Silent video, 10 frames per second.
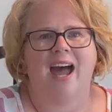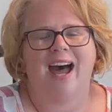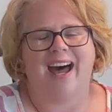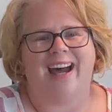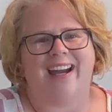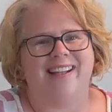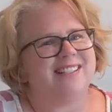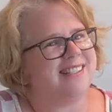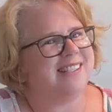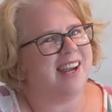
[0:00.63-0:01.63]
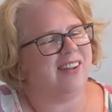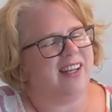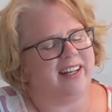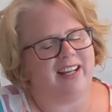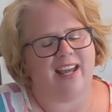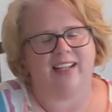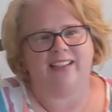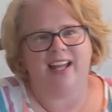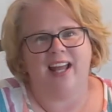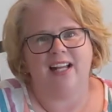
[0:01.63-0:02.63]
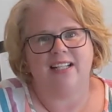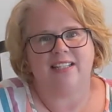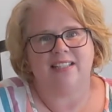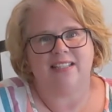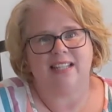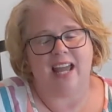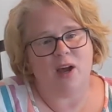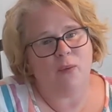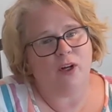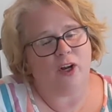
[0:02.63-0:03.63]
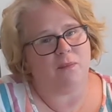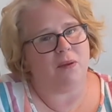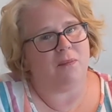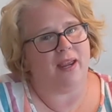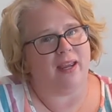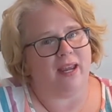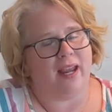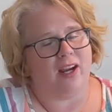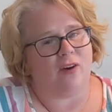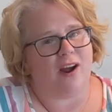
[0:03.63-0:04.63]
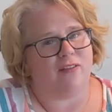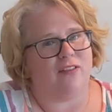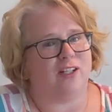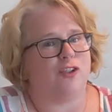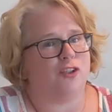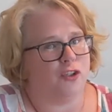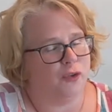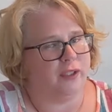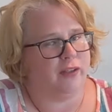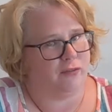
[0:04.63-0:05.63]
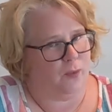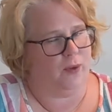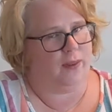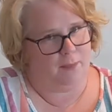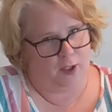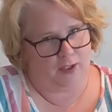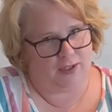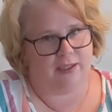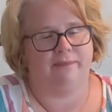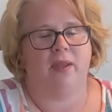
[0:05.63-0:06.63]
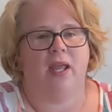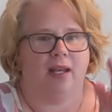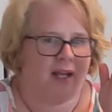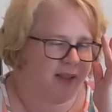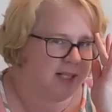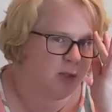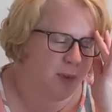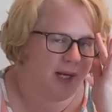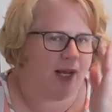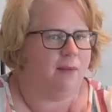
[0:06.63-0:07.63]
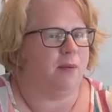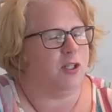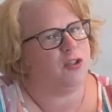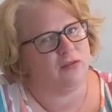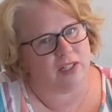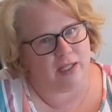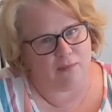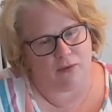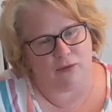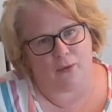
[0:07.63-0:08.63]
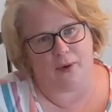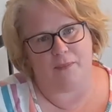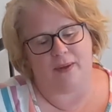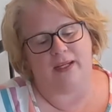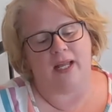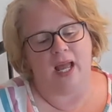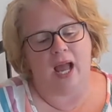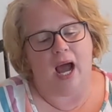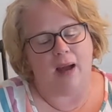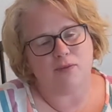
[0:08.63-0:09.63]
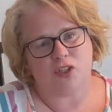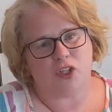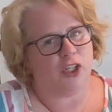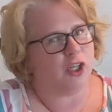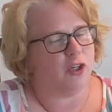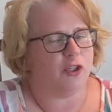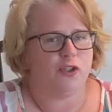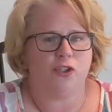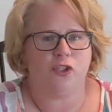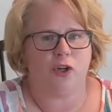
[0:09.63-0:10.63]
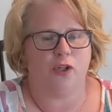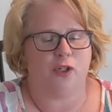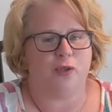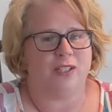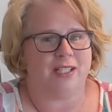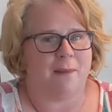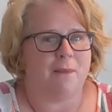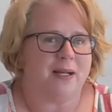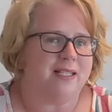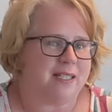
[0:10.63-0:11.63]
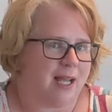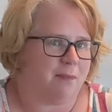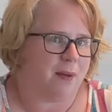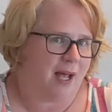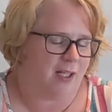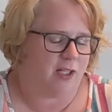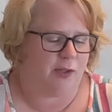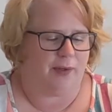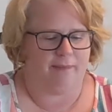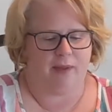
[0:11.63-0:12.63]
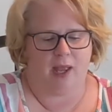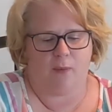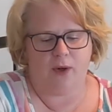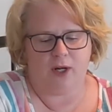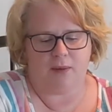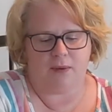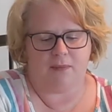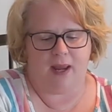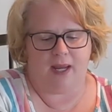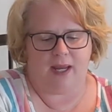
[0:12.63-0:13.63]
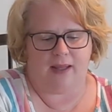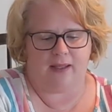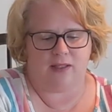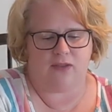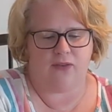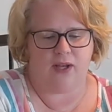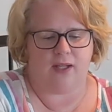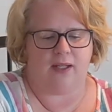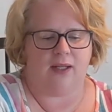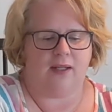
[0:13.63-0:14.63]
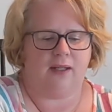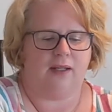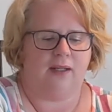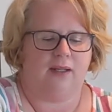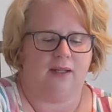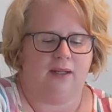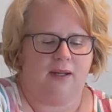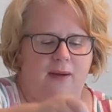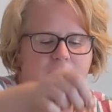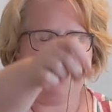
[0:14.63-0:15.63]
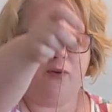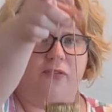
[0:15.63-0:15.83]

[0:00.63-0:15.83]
Hi, this is Caroline again. Now we're going to be making a craft that's truly for the birds. Now this one I bet you've seen before, but I'm just going to show you step by step how to do it. And we're going to be making this fun bird